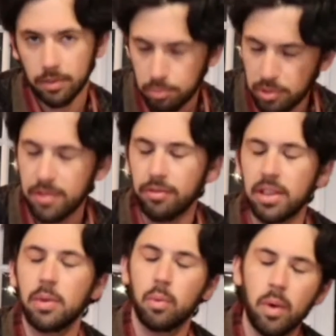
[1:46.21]

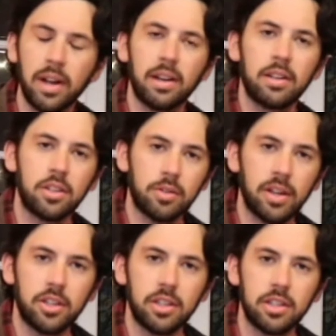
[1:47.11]
briefly what
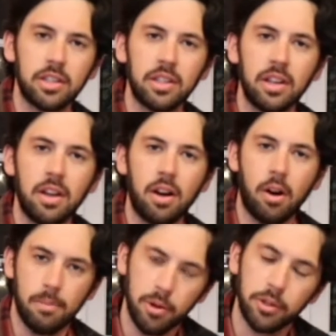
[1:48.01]
stretches
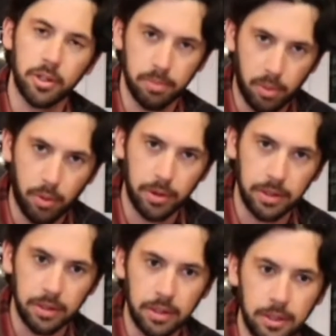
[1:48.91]
are most
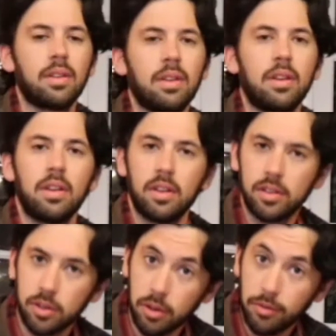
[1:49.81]
important.
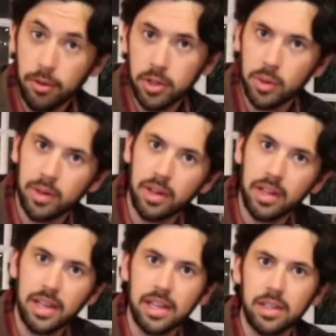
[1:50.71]
So the first one
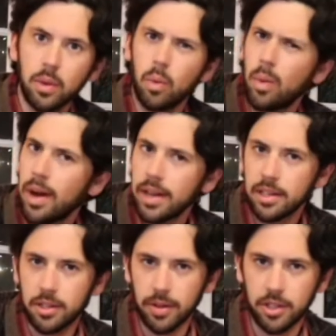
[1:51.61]
is why
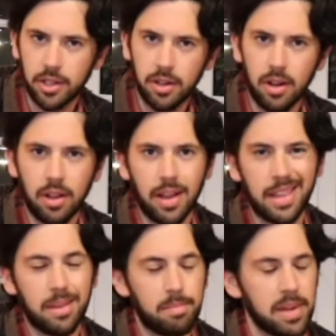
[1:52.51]
stretch at all,
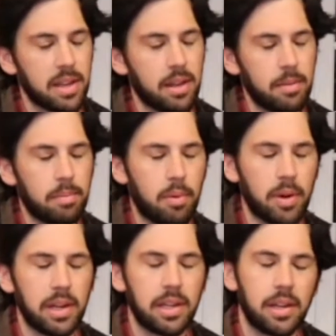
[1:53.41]
and the big
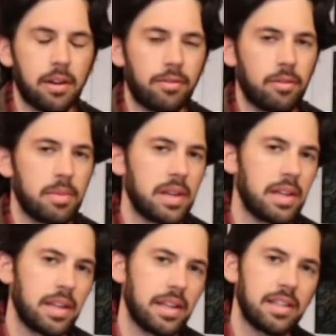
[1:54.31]
point here for
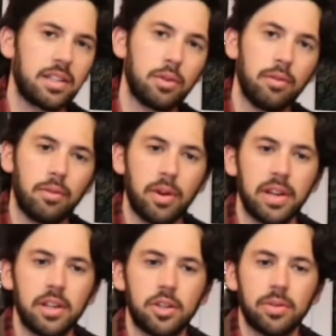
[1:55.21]
me is to
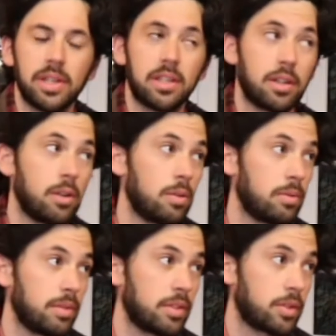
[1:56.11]
avoid injury.
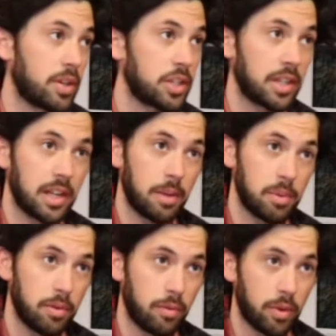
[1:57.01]
So stretching can
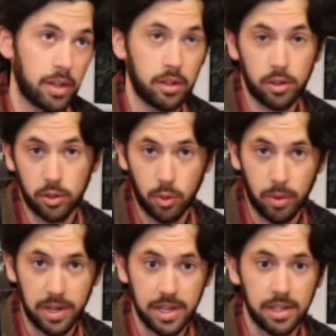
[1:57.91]
help you avoid
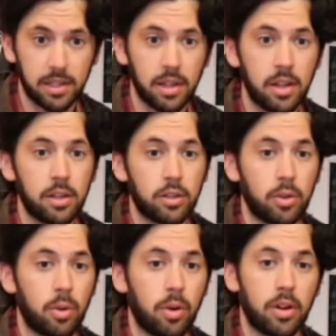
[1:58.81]
sore knees,
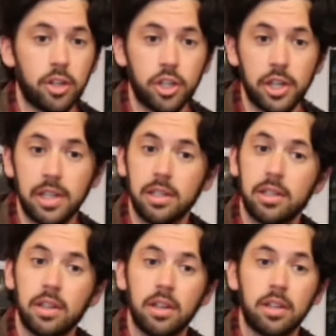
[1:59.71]
sore
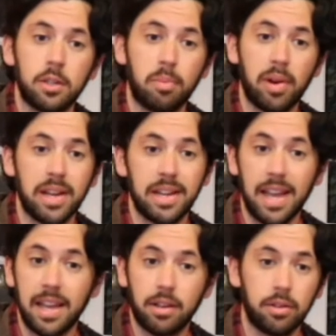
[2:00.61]
shins,
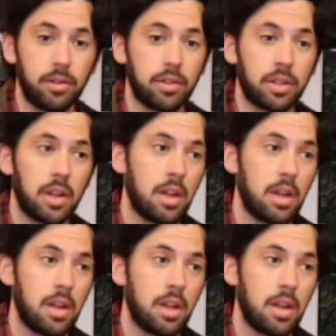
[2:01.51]
sprained ankles,